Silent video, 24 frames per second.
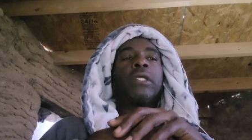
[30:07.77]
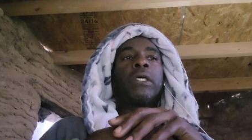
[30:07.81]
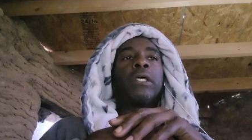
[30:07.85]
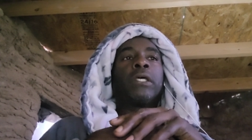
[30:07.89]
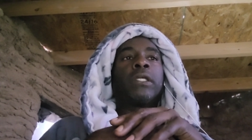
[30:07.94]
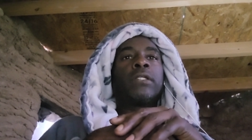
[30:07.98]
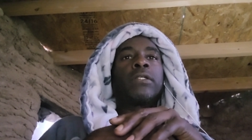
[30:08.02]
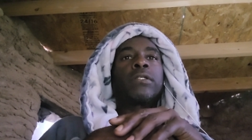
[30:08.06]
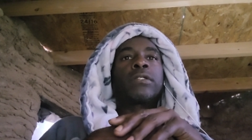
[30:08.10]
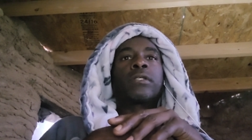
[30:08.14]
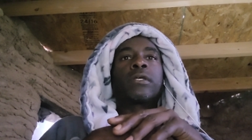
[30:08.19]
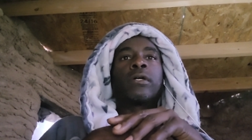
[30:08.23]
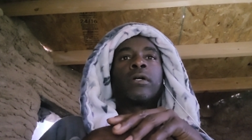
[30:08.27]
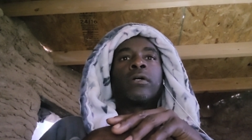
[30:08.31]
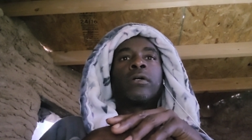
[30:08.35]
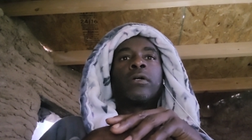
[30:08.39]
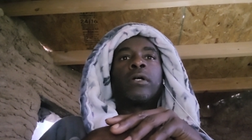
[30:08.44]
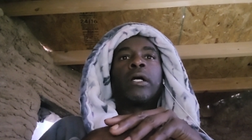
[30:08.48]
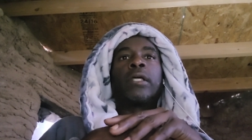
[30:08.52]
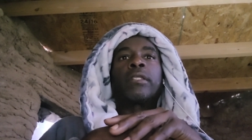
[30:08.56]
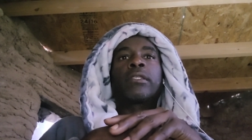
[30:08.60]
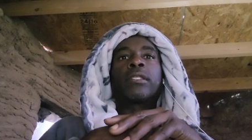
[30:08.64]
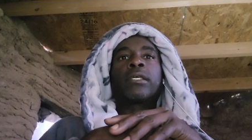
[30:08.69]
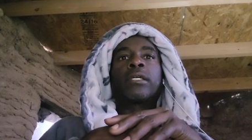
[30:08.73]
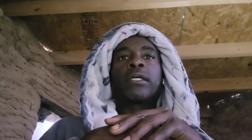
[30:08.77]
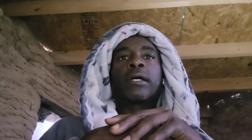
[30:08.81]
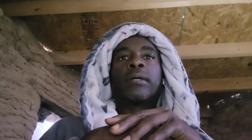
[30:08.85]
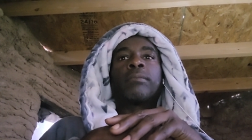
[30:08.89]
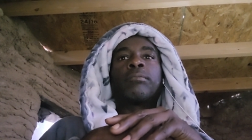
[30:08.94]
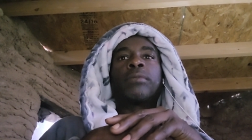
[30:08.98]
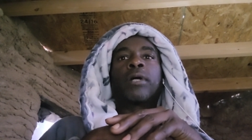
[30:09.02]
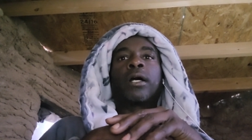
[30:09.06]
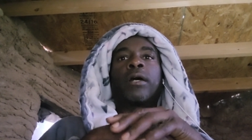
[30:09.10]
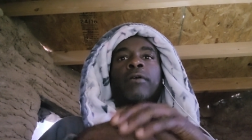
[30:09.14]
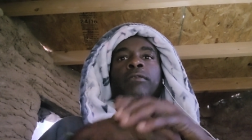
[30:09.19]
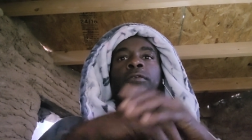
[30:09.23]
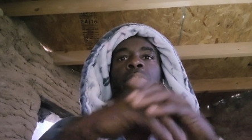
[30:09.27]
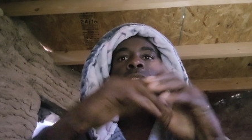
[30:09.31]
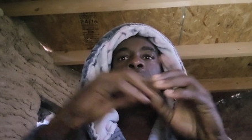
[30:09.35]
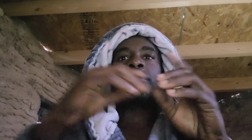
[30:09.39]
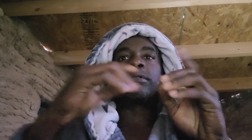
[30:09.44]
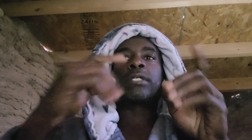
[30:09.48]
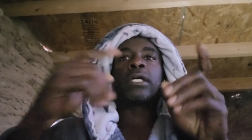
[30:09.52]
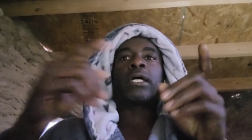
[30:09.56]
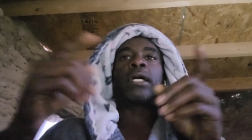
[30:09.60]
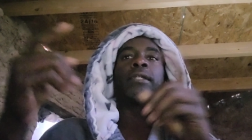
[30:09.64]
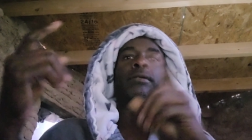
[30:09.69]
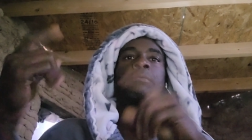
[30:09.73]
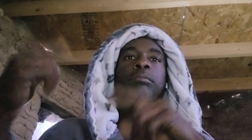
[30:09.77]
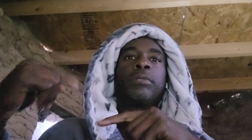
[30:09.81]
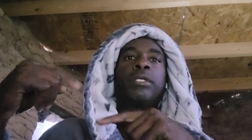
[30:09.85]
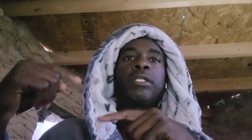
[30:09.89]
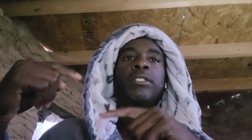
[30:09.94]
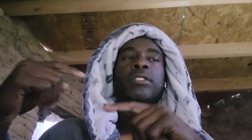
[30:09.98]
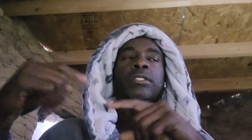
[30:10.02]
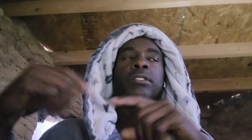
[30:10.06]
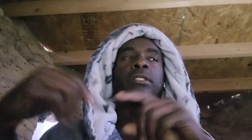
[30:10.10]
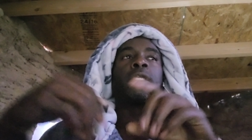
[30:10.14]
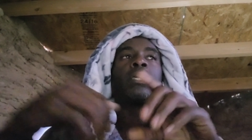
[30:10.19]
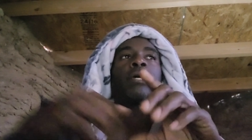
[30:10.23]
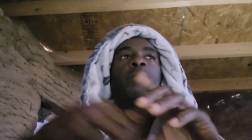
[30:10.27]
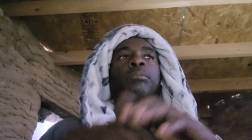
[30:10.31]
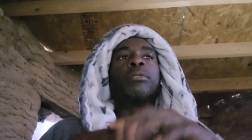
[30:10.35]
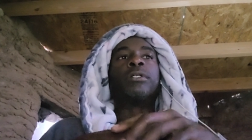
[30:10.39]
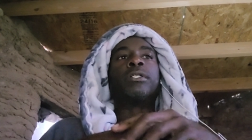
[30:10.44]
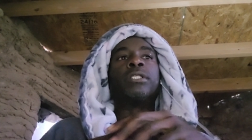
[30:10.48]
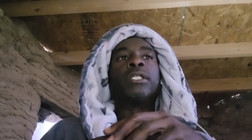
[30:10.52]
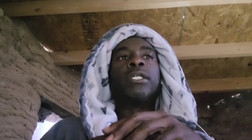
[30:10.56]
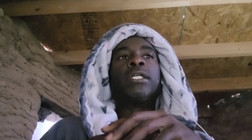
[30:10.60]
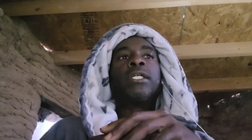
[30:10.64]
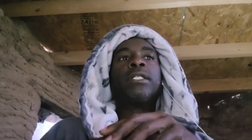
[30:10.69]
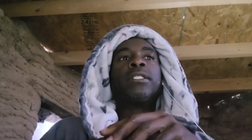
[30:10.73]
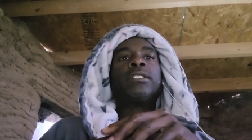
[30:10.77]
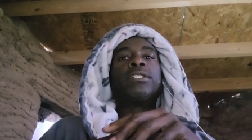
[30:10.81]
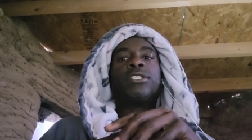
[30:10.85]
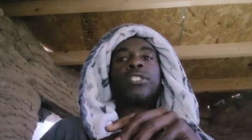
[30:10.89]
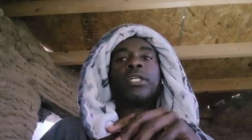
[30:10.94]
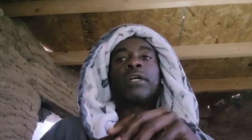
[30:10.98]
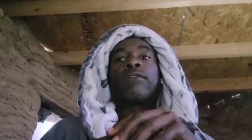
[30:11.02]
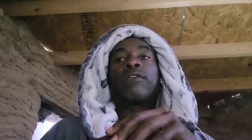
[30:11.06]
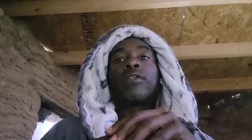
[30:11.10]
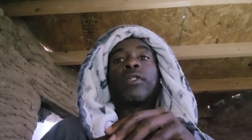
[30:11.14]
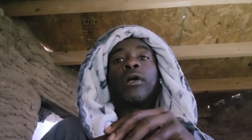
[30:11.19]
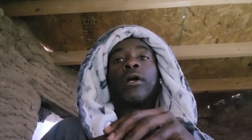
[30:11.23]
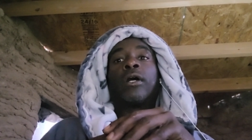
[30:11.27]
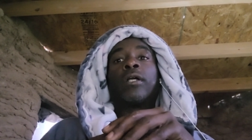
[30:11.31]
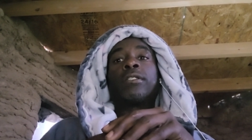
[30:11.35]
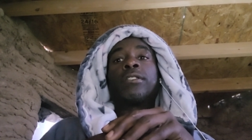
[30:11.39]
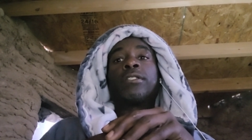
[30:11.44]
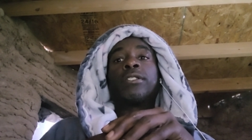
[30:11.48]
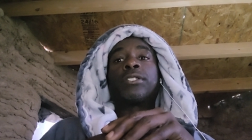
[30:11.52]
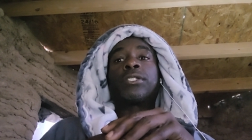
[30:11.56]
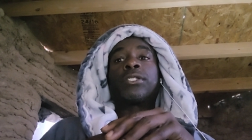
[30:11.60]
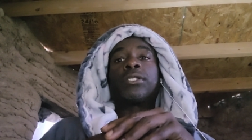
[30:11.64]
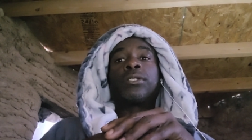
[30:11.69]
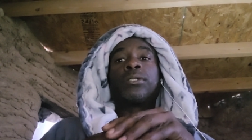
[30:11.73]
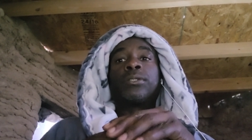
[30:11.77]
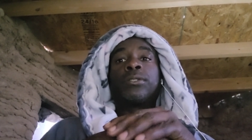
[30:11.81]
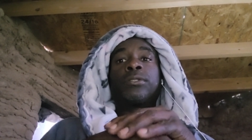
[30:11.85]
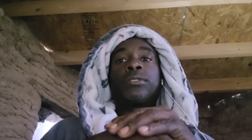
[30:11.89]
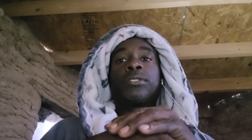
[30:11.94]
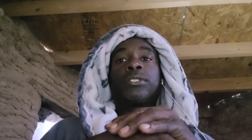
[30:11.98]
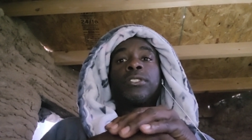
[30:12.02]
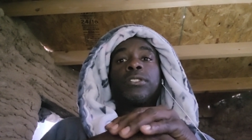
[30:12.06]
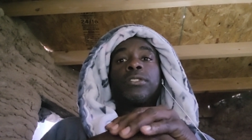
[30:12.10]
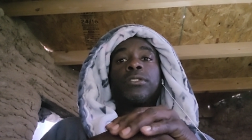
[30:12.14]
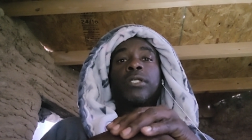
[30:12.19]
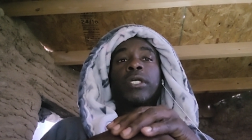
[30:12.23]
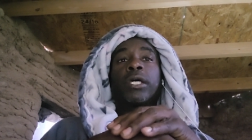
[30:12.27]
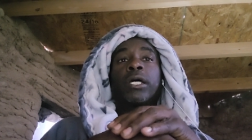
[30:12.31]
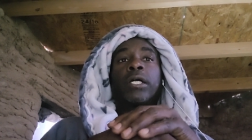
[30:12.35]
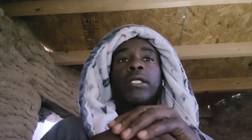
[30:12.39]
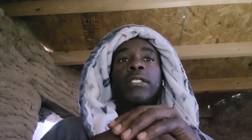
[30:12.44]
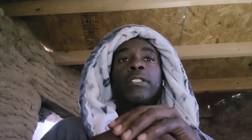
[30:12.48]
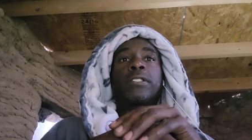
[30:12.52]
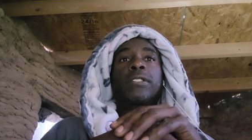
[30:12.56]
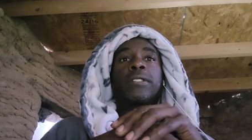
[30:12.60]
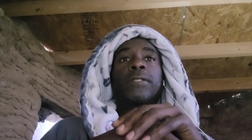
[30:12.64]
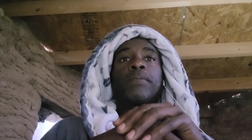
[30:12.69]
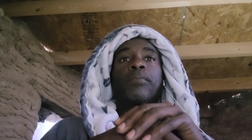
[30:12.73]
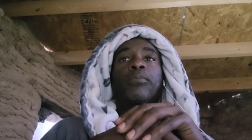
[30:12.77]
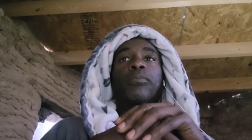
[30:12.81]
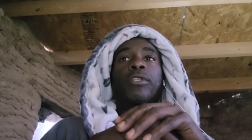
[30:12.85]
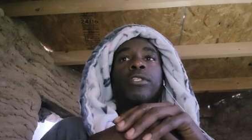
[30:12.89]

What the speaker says: And so I think I already kind of mentioned that. But Jeff Lawton is huge, you guys.